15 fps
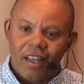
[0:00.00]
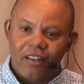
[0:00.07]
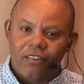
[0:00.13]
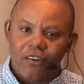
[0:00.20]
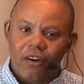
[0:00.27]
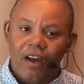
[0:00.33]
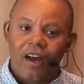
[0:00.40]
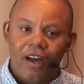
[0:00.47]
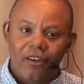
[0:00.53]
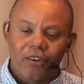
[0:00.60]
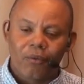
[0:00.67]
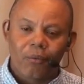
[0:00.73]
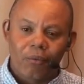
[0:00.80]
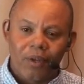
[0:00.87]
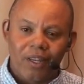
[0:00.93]
And so how
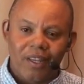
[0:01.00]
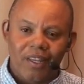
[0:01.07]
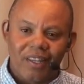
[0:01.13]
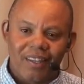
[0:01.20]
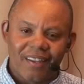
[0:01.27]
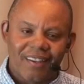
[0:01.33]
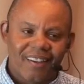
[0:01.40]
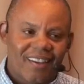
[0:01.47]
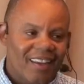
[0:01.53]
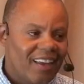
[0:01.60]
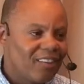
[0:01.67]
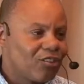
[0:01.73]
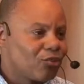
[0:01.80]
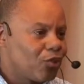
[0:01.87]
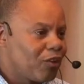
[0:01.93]
do we,
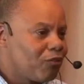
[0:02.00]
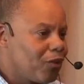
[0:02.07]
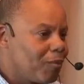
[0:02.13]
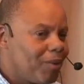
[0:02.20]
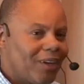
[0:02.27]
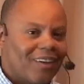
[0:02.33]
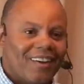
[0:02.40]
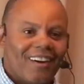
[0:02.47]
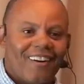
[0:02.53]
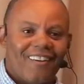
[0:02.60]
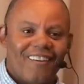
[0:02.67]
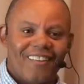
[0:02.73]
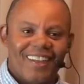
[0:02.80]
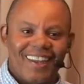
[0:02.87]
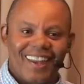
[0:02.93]
and straight phobia and
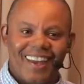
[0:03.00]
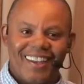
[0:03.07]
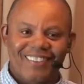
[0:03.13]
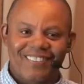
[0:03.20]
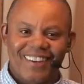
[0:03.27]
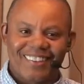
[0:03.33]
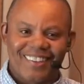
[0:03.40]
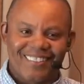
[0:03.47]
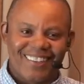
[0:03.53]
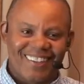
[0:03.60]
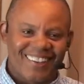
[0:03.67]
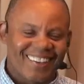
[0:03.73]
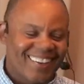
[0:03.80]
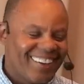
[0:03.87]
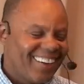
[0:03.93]
all that aspect of
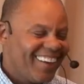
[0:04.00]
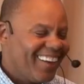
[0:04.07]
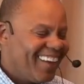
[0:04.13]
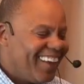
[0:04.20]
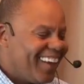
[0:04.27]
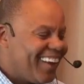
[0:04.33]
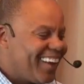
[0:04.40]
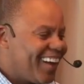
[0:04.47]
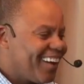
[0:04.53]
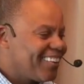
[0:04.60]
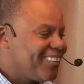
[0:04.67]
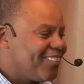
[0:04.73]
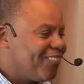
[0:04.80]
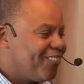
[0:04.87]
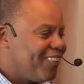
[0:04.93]
it, and
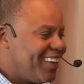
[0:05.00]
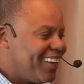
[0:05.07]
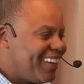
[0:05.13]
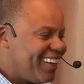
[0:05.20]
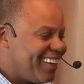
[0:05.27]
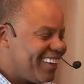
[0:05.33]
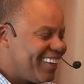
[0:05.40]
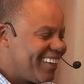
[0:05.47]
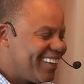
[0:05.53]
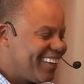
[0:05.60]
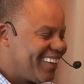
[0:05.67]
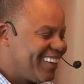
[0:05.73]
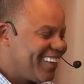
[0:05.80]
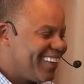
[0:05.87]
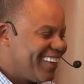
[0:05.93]
how do we
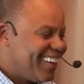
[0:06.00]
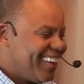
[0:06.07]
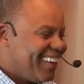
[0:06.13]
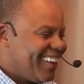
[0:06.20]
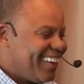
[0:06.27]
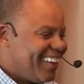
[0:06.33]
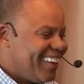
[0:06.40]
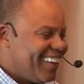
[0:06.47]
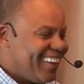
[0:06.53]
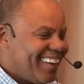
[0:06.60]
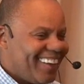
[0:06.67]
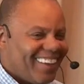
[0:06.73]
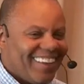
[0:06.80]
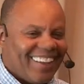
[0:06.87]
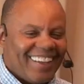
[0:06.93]

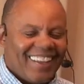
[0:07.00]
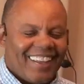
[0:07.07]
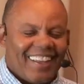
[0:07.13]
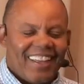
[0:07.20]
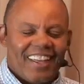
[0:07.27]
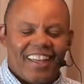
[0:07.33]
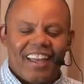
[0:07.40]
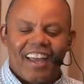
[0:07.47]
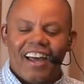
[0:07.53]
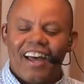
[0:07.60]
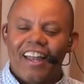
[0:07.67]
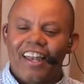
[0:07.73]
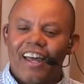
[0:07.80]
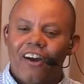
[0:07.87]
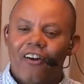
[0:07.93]

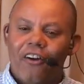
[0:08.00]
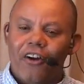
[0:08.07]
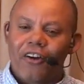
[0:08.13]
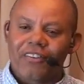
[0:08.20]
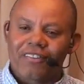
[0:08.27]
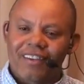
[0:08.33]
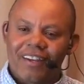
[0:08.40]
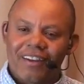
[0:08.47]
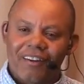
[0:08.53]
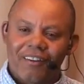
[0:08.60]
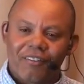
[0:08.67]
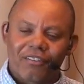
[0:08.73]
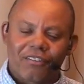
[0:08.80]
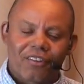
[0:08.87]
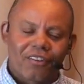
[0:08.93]
allow
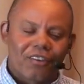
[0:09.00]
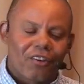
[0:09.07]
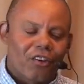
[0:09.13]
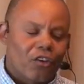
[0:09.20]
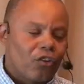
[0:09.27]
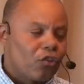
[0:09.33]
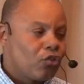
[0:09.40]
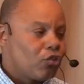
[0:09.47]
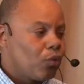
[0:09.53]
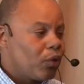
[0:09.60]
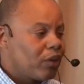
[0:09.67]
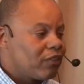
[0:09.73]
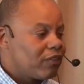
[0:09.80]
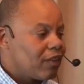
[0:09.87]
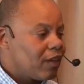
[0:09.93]
ourselves to
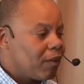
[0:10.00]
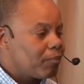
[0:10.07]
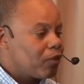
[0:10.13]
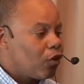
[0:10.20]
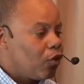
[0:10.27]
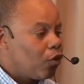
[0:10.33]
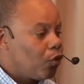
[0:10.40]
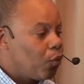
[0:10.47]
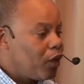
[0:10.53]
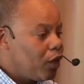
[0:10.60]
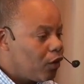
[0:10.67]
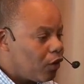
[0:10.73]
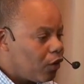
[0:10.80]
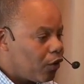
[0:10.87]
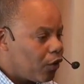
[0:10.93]
accept who
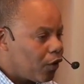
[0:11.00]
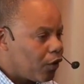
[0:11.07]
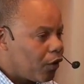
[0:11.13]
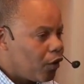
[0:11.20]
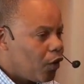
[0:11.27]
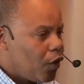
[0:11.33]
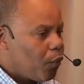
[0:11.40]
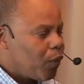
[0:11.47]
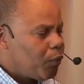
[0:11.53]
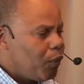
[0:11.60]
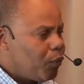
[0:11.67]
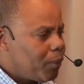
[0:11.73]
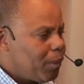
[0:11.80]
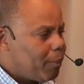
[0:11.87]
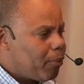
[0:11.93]
we are when
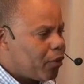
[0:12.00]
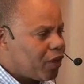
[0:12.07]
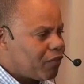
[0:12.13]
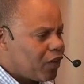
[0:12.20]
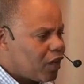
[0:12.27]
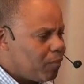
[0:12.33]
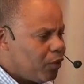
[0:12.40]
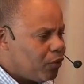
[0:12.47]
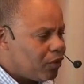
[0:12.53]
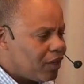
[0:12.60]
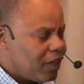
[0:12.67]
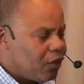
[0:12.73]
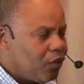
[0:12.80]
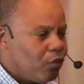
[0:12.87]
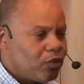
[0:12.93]
we want to be part of a
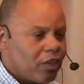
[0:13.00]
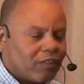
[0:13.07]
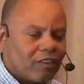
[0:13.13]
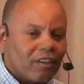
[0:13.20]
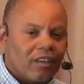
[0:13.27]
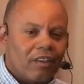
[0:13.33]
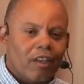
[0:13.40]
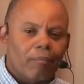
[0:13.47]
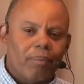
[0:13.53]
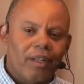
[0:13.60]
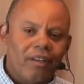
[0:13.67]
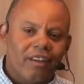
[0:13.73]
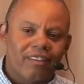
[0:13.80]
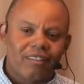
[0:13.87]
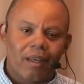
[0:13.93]
community who doesn't
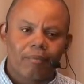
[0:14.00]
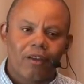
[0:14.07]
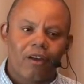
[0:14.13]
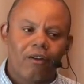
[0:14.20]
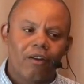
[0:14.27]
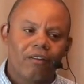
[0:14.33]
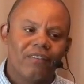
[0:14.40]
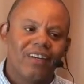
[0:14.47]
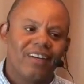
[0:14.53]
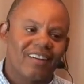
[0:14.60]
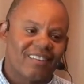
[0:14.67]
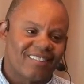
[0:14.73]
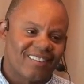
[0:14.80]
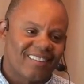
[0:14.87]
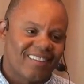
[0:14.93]
completely accept all of
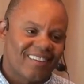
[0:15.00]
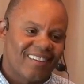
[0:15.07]
us?